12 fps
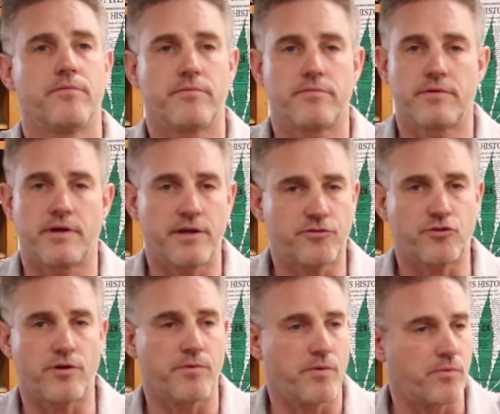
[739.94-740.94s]
the
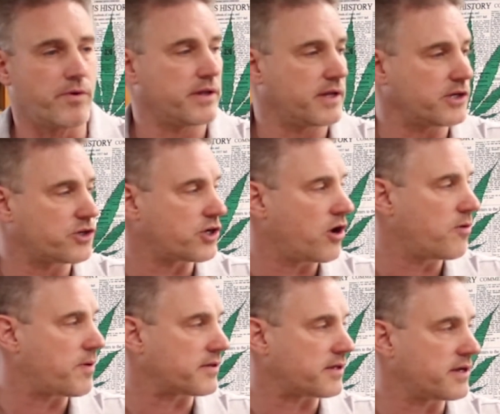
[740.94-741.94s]
history, we did a show
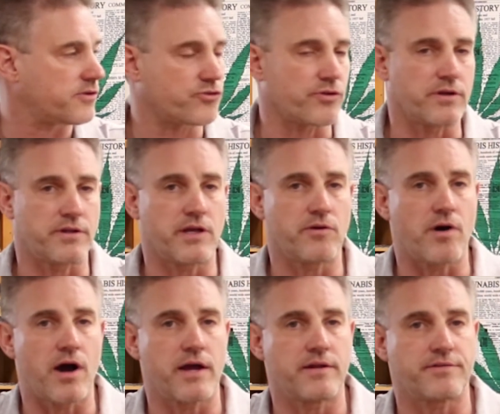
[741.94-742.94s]
about the history of
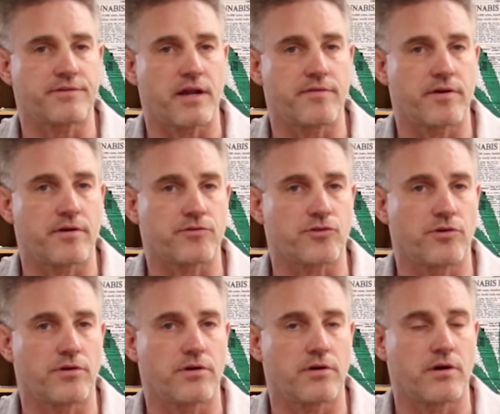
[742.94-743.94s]
DUI in the state of
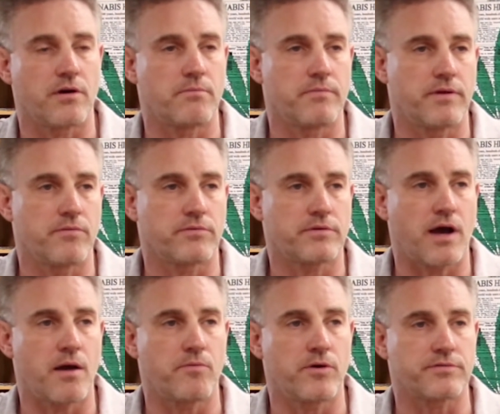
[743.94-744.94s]
Arizona.
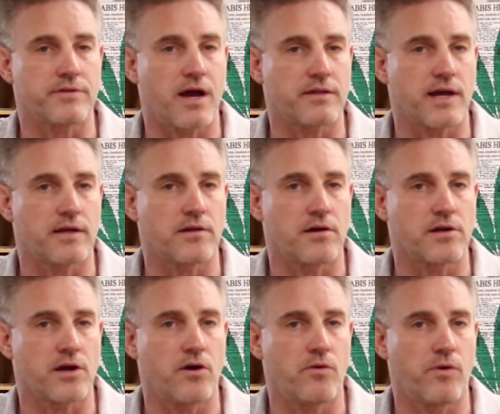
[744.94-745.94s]
Time was not that long
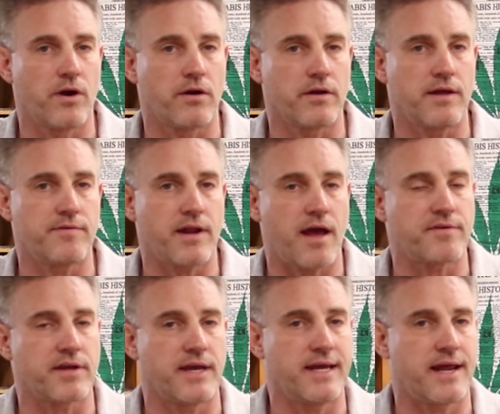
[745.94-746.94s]
ago where even
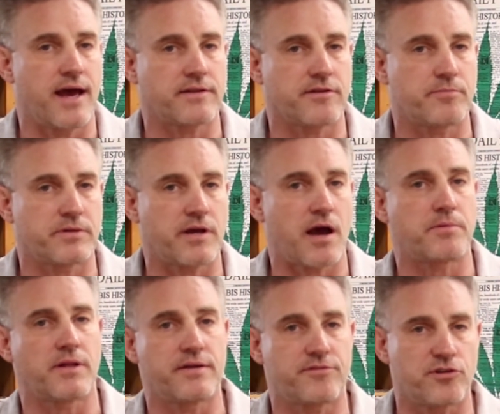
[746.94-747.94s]
having inactive
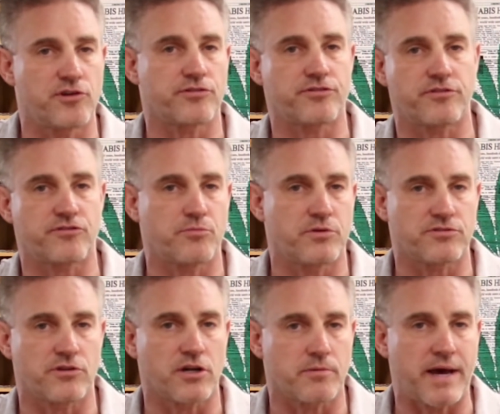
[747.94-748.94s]
metabolites in your system was
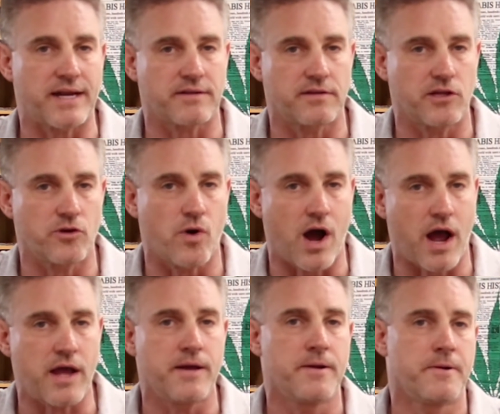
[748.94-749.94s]
an automatic
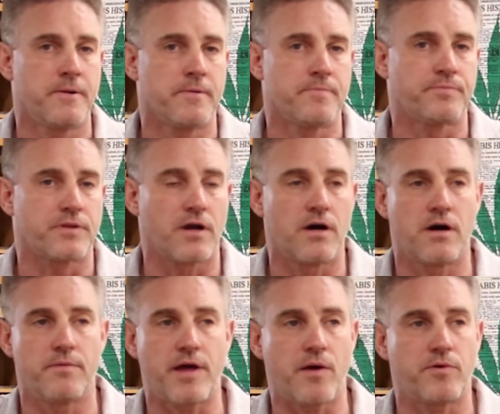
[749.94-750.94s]
DUI.
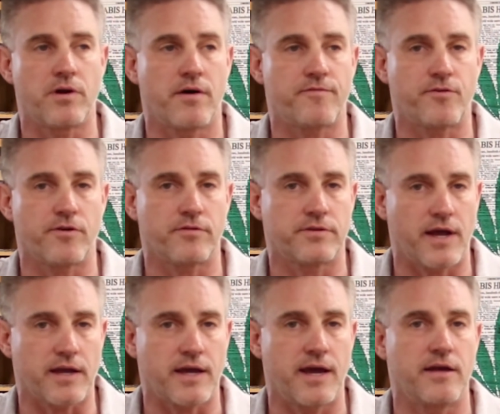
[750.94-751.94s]
That went on for
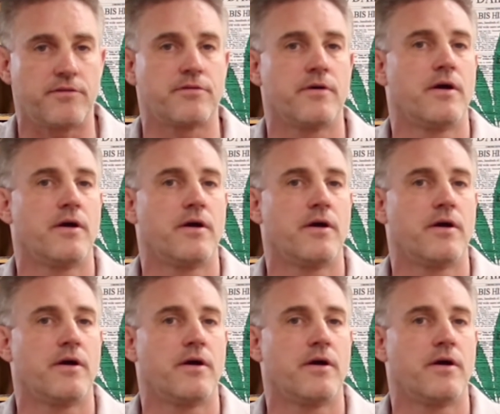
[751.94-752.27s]
decades.